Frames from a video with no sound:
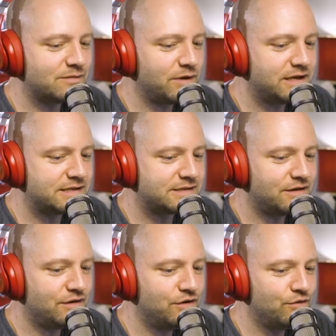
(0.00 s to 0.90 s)
because
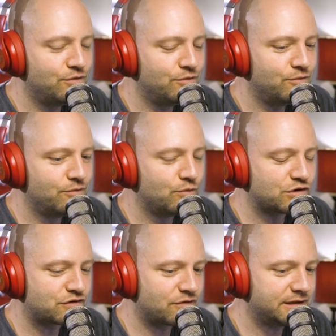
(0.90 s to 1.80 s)
you were
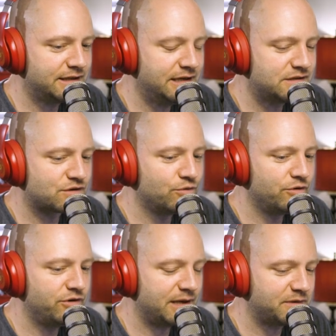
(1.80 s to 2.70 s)
struggling in school.
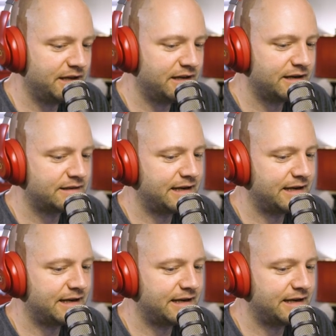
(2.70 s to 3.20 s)
You kept getting kicked